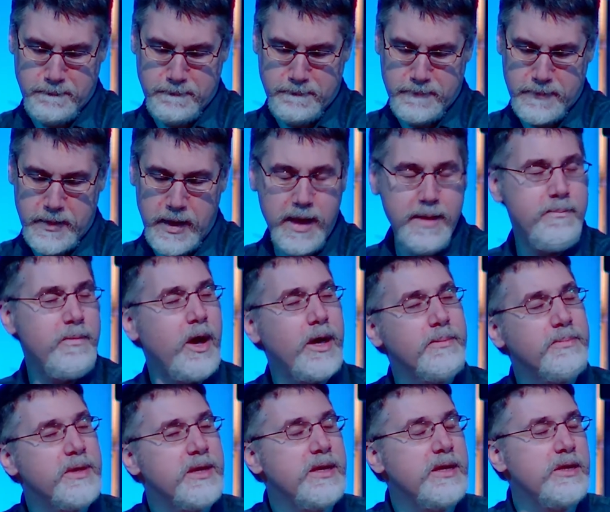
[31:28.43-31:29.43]
It might be
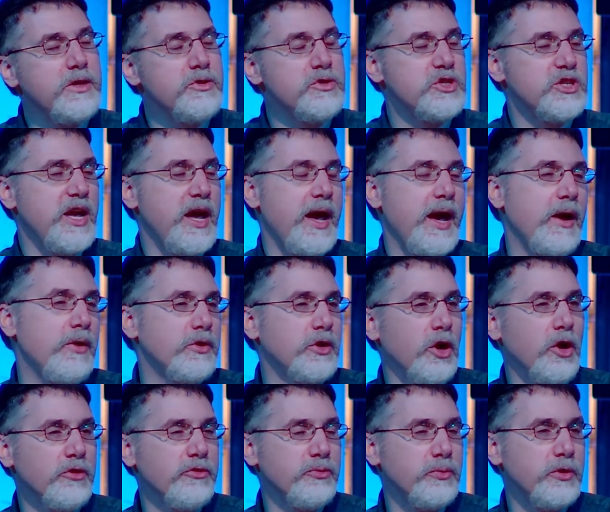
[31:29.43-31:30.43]
you share how
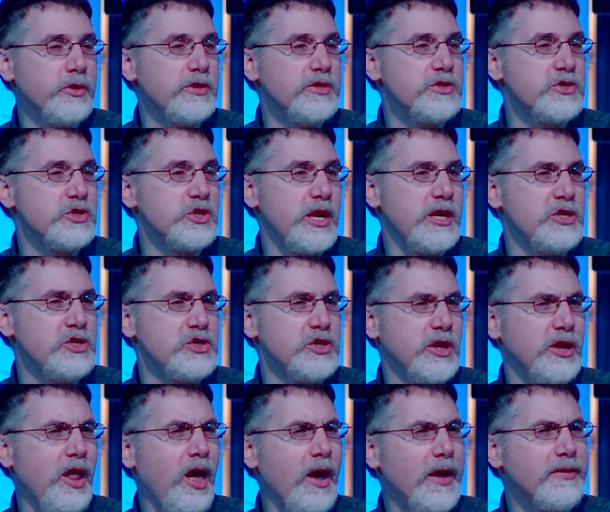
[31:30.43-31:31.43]
God's word has changed your
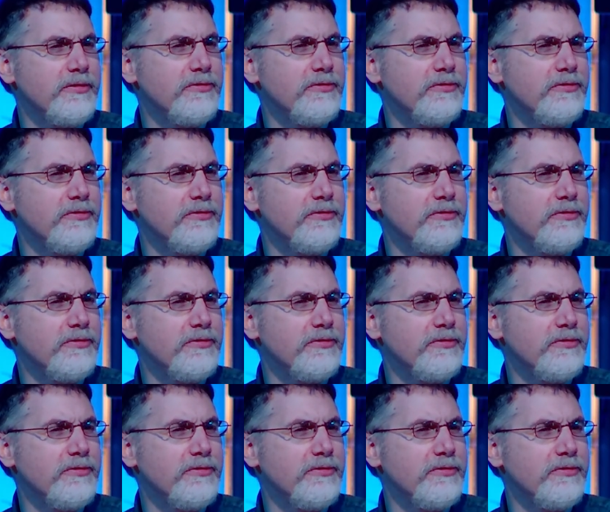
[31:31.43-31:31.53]
life,